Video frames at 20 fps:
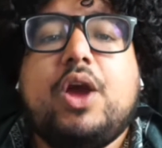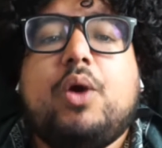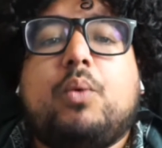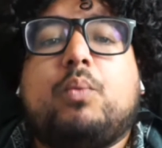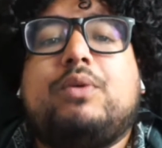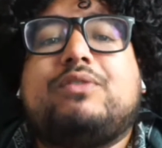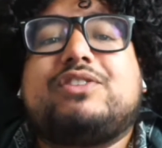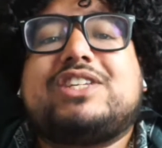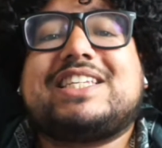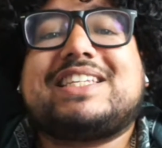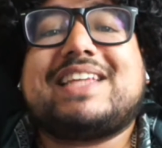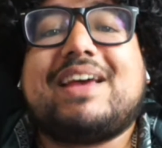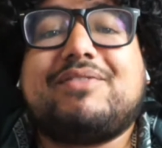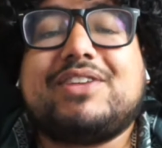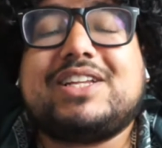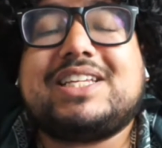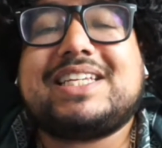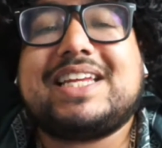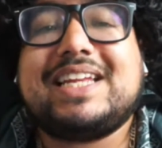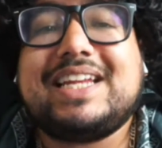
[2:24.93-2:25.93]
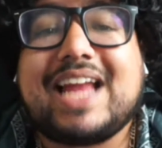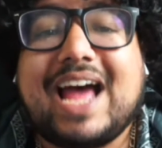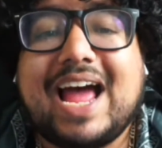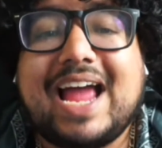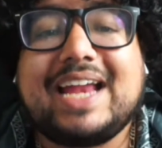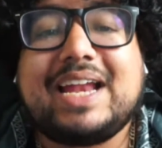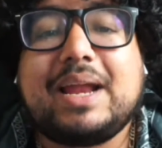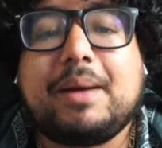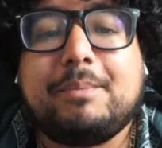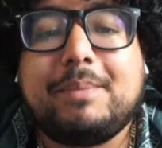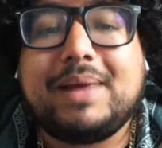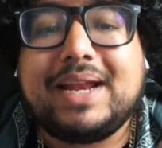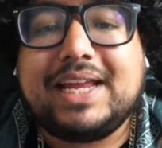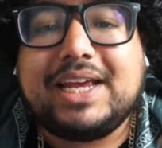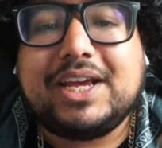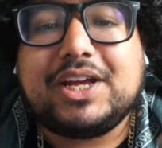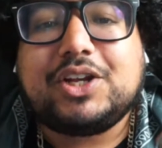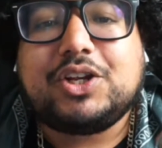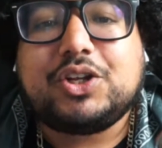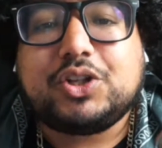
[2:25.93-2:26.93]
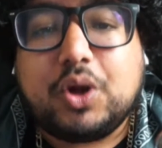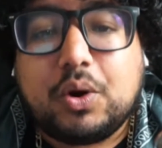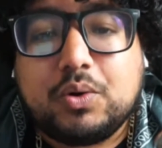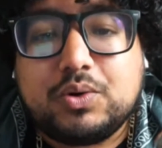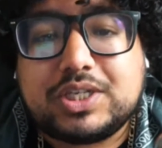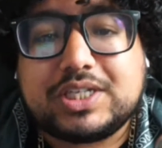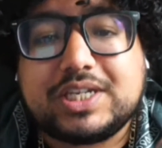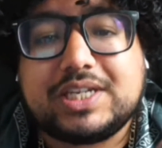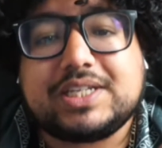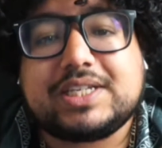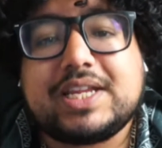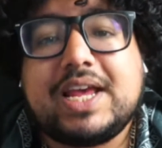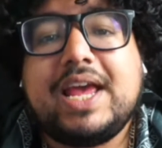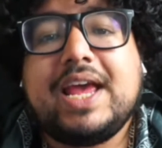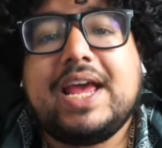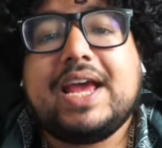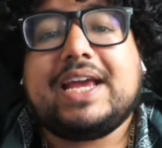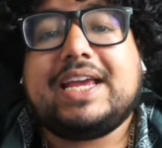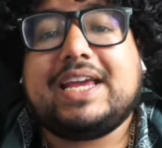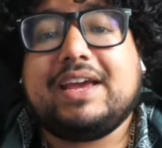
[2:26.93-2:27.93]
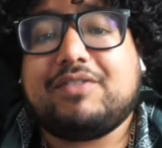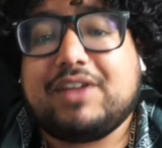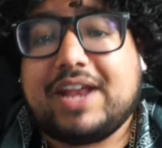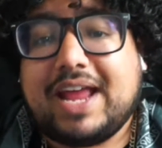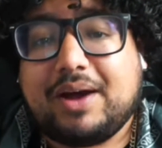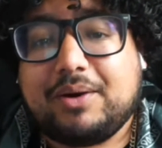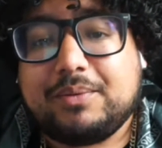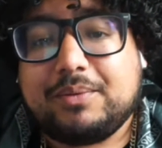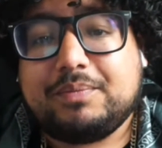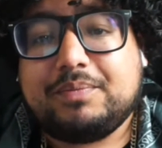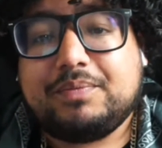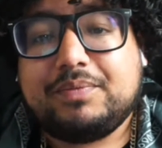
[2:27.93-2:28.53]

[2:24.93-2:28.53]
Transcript: with 79 million doses given out.